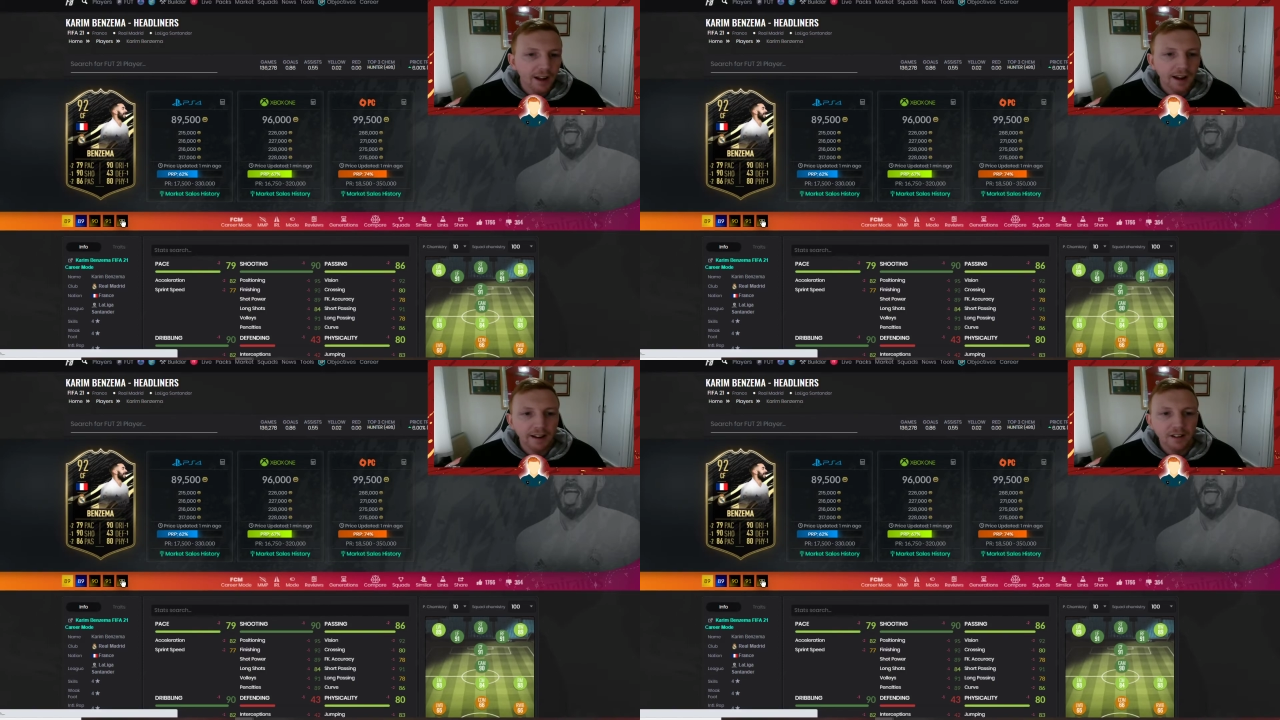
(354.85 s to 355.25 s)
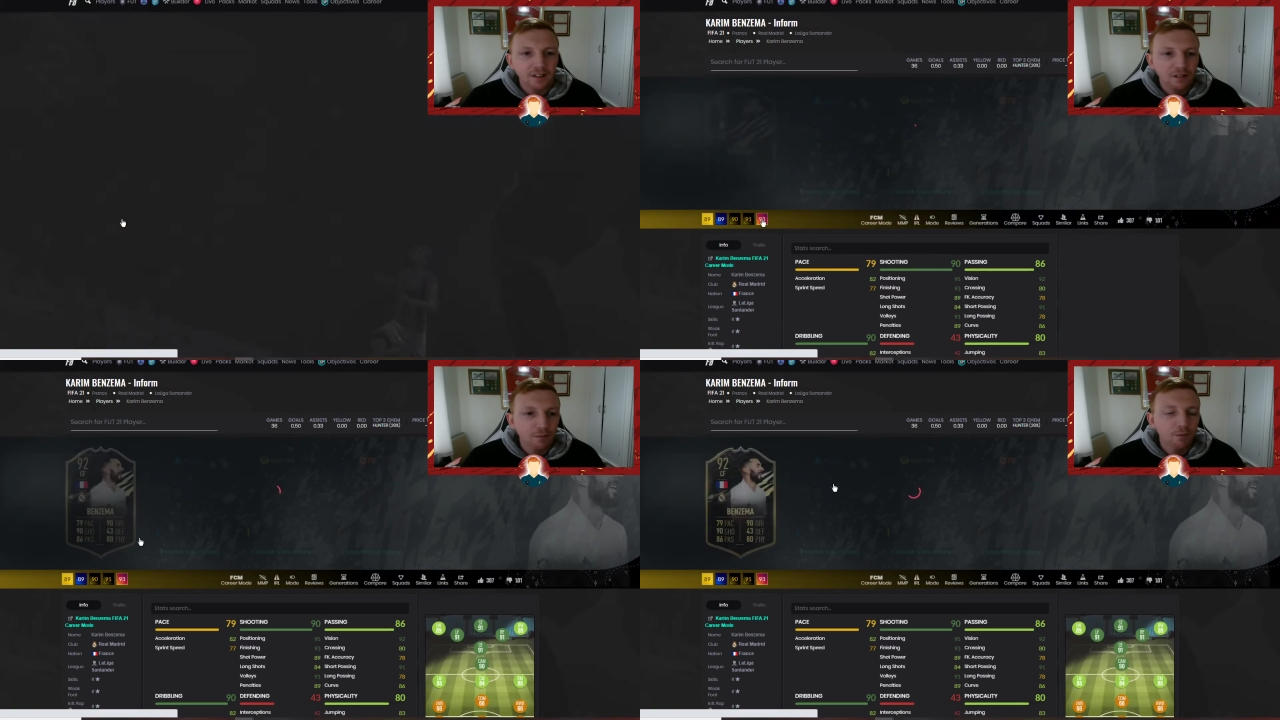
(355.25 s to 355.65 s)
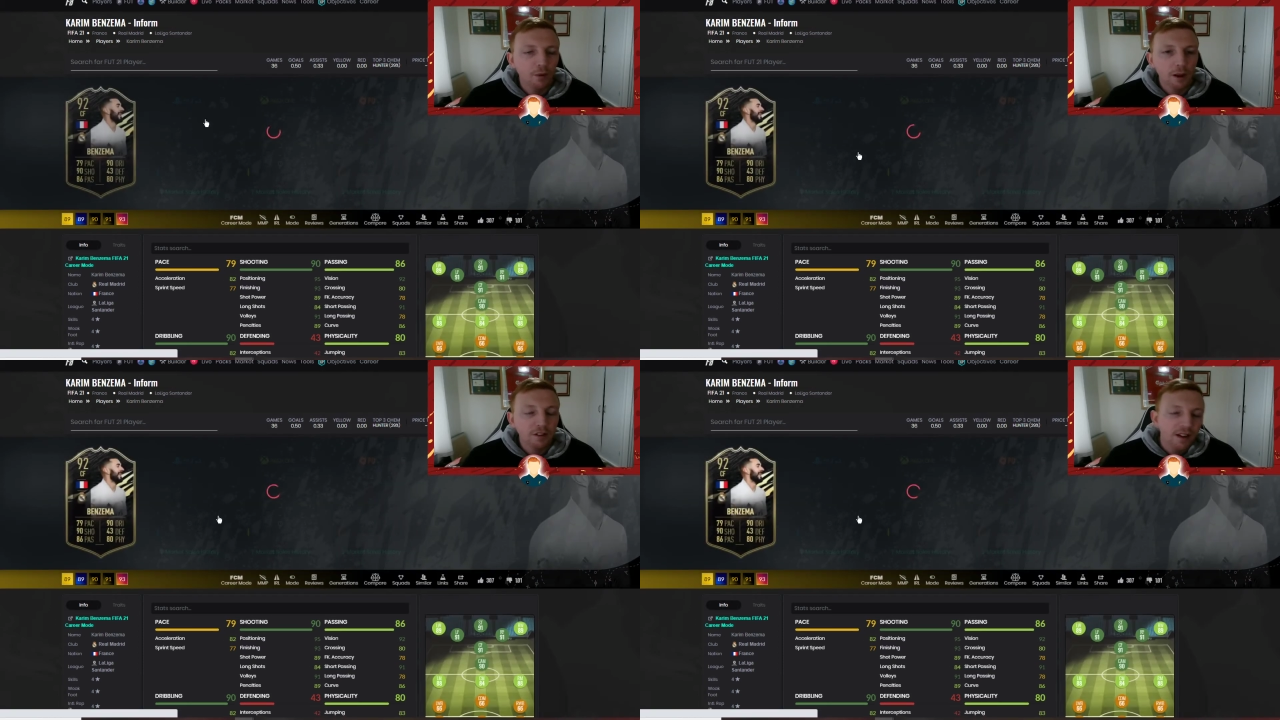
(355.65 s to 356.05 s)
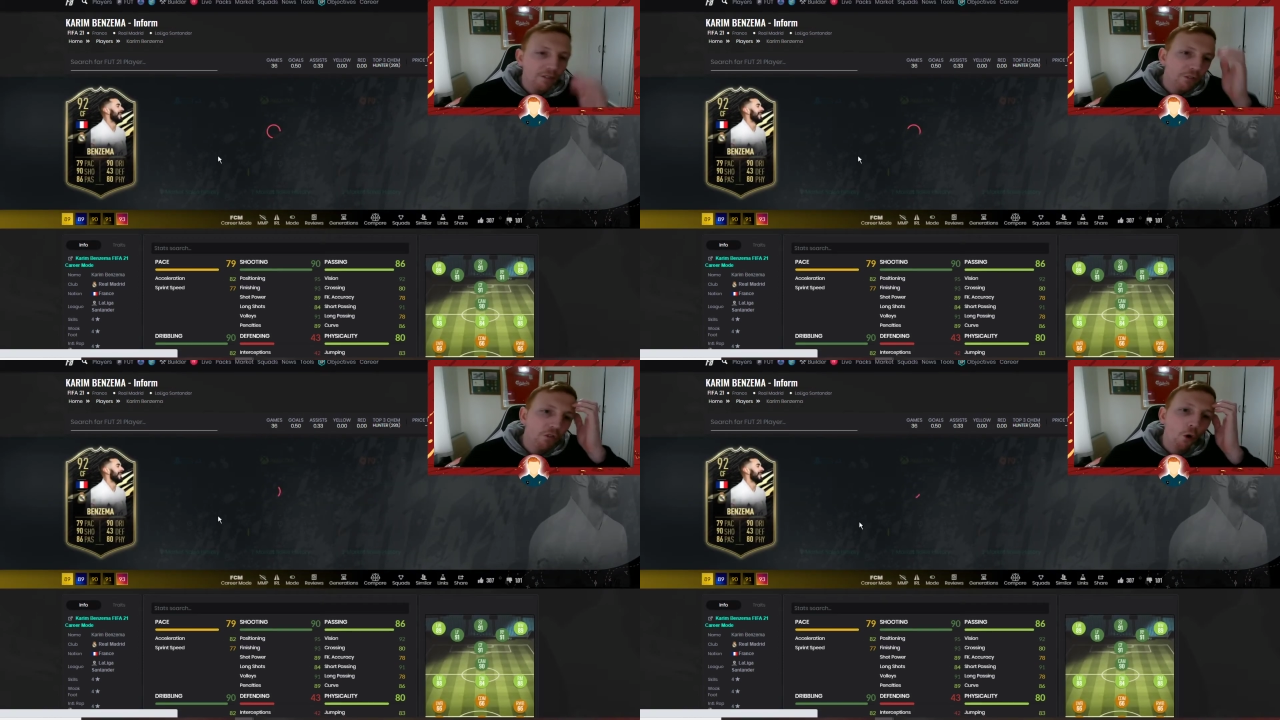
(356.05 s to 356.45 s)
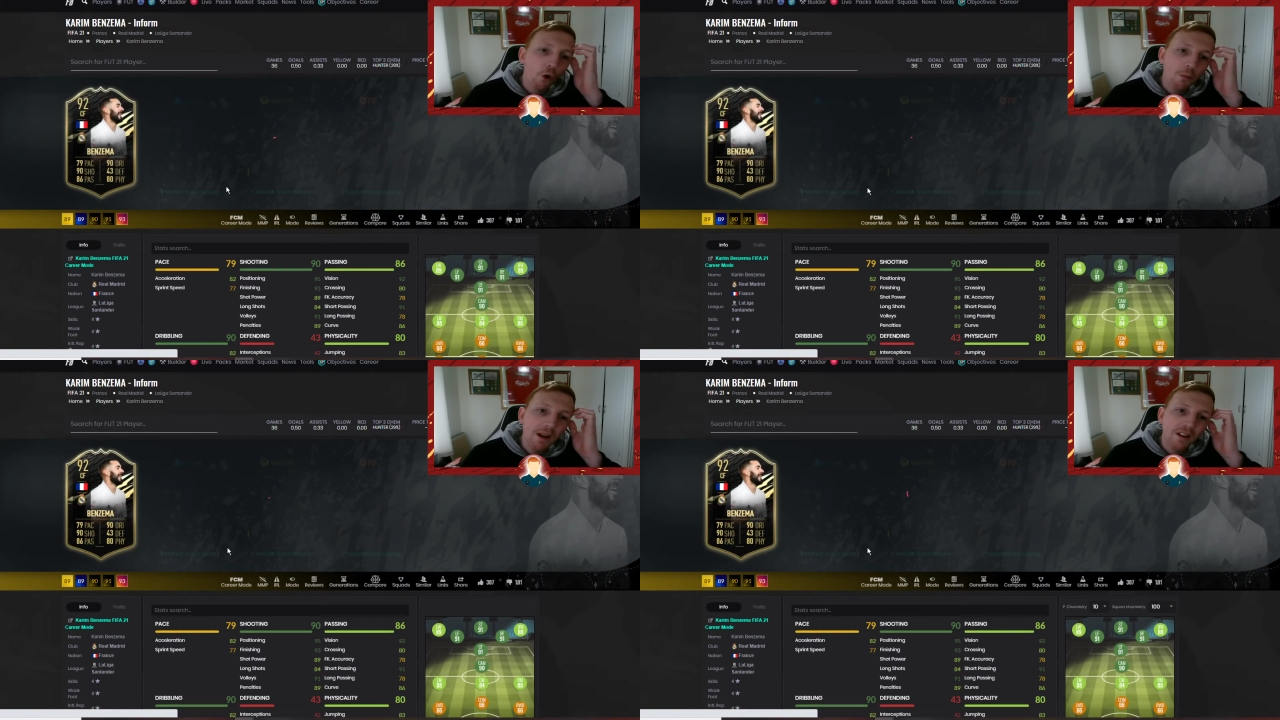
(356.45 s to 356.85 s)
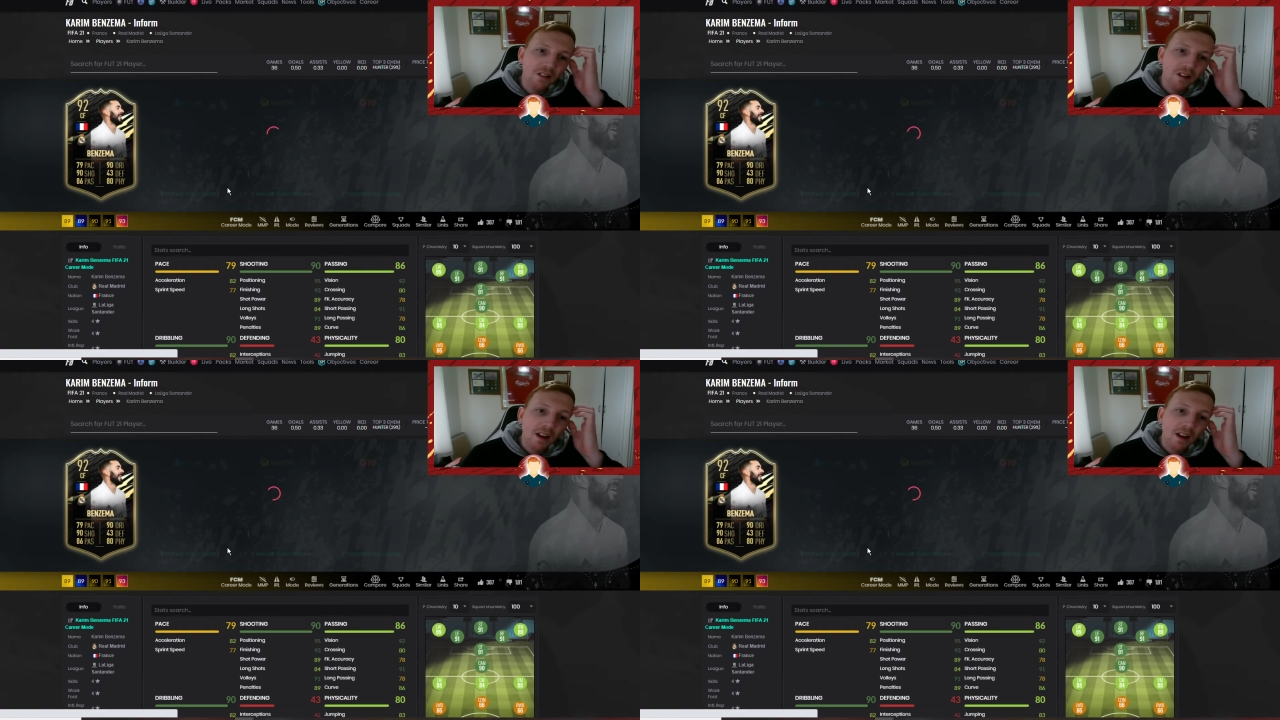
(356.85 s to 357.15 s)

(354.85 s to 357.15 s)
and his in-form is